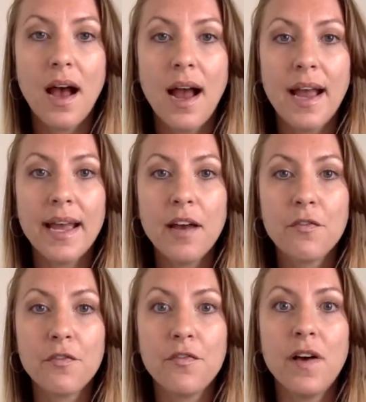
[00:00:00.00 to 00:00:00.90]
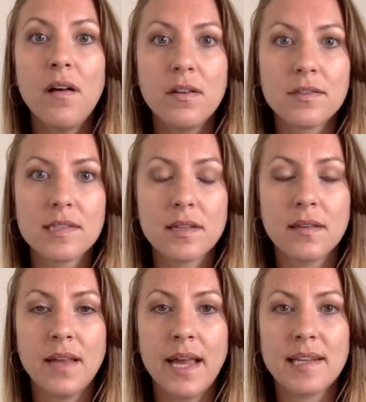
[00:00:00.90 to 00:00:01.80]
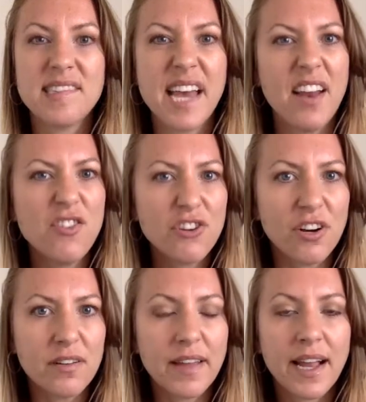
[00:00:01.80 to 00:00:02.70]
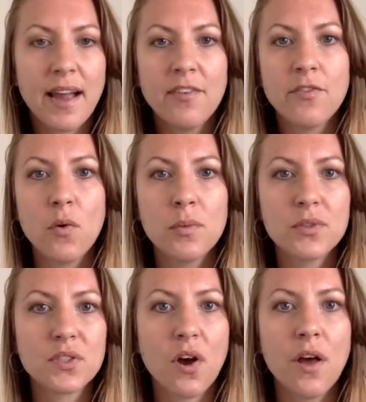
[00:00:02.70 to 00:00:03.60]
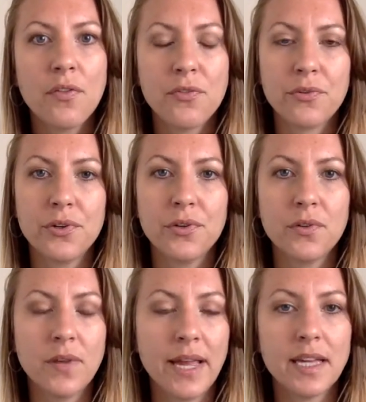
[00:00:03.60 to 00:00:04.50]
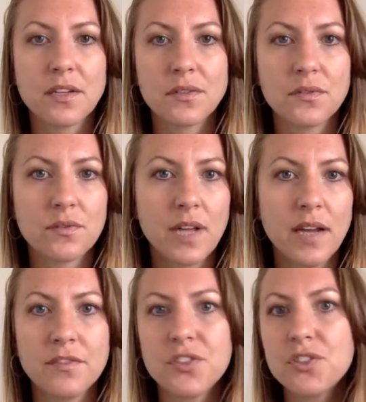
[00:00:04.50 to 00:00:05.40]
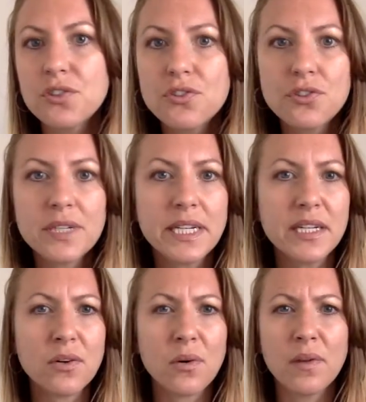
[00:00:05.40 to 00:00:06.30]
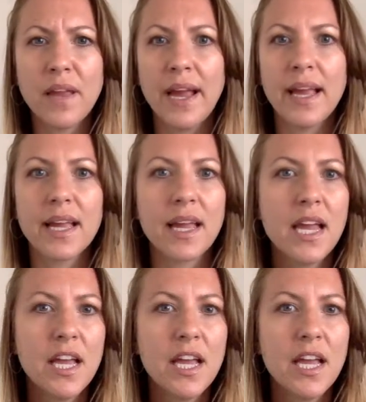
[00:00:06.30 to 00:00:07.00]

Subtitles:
I have felt like tender, like I've almost gone through like kind of surgery, or like,